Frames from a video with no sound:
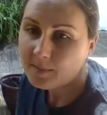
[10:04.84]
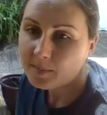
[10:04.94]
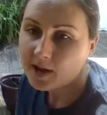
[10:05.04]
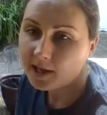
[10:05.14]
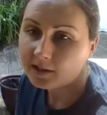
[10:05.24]

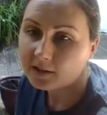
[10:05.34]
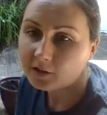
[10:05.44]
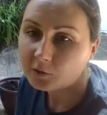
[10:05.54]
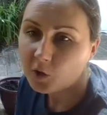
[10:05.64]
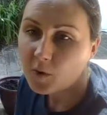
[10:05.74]
but
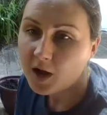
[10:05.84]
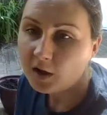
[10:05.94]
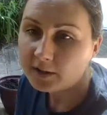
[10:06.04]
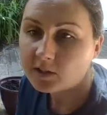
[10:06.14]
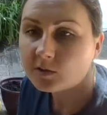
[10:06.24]
grow
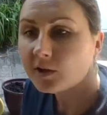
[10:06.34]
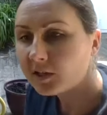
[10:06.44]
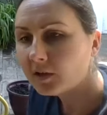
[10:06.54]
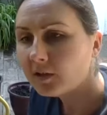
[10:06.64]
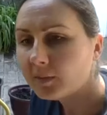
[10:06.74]
well in the
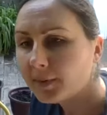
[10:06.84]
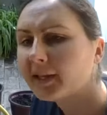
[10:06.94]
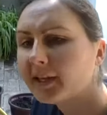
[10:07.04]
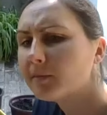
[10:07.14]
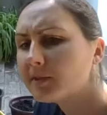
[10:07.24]
soil, but
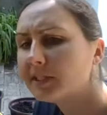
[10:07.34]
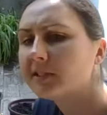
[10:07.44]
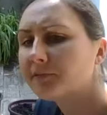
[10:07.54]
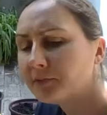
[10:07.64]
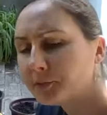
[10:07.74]
animals eat
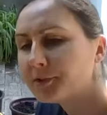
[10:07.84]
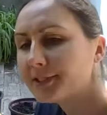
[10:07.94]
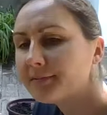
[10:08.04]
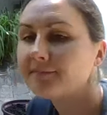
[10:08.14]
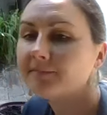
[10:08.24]
the
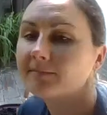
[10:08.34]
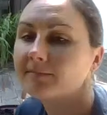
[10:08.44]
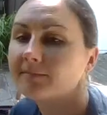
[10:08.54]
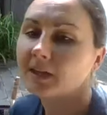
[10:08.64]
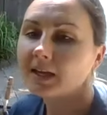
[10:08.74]
fruits.
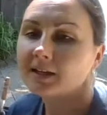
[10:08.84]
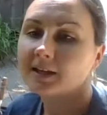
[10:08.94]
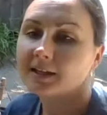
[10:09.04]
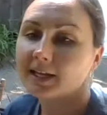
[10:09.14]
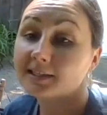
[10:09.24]

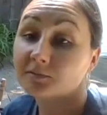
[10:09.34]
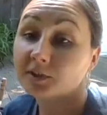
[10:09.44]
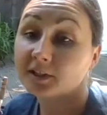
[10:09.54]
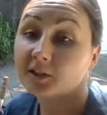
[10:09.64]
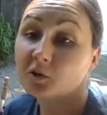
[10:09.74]
That's a
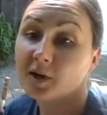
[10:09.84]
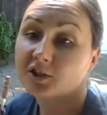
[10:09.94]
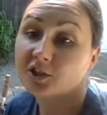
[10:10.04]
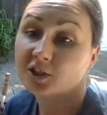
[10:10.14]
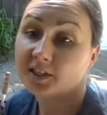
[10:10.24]
really good
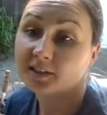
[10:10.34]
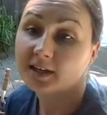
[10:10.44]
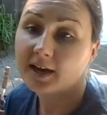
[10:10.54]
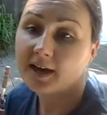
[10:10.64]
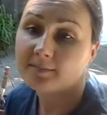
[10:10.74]
question.
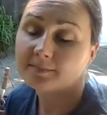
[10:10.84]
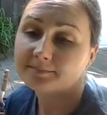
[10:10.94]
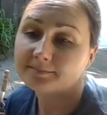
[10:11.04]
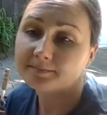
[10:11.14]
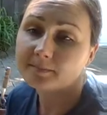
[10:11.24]

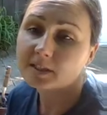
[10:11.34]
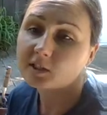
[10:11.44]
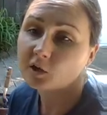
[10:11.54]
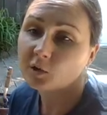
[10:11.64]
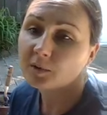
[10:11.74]

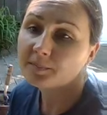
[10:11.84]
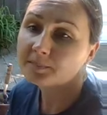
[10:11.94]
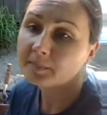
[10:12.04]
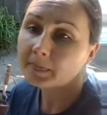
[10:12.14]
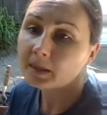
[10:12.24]
So
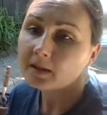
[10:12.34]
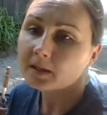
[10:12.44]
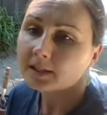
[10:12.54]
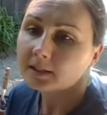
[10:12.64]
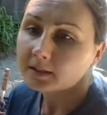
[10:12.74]

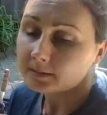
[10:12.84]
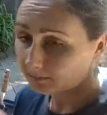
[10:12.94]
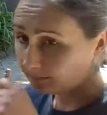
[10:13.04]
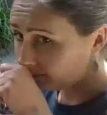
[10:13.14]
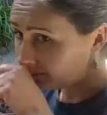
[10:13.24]

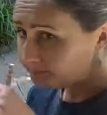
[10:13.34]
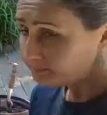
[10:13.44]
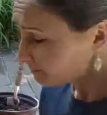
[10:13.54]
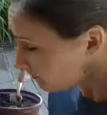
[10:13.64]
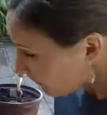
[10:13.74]
you
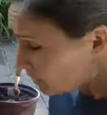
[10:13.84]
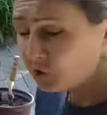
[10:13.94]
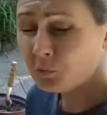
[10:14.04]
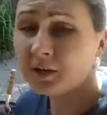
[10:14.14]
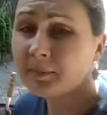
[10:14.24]

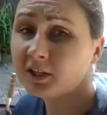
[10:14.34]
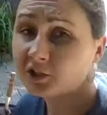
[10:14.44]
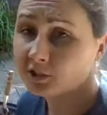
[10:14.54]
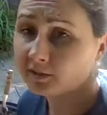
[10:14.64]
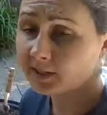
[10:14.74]
want to make
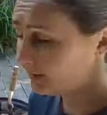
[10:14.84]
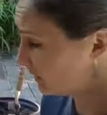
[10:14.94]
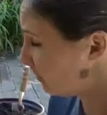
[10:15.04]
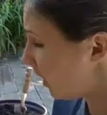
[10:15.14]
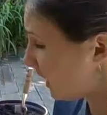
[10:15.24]
sure that
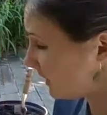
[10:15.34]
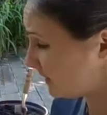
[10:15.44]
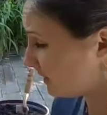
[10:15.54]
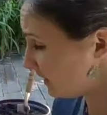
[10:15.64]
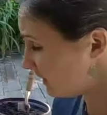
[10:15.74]
the pot
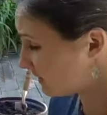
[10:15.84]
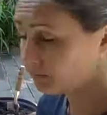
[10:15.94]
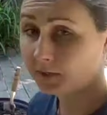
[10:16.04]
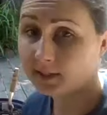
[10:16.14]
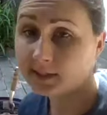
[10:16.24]
is
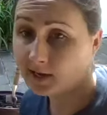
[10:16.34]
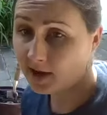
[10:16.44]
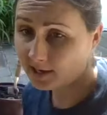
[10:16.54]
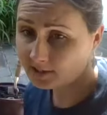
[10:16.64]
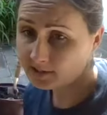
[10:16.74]
the right
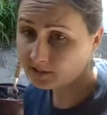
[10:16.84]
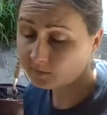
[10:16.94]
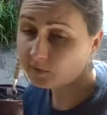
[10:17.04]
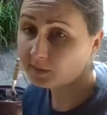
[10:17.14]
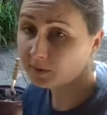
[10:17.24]
size
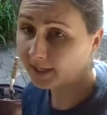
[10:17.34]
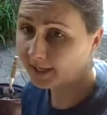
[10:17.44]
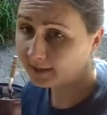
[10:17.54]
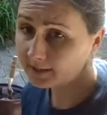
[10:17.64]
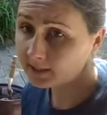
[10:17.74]
for the
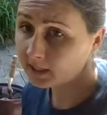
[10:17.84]
plant.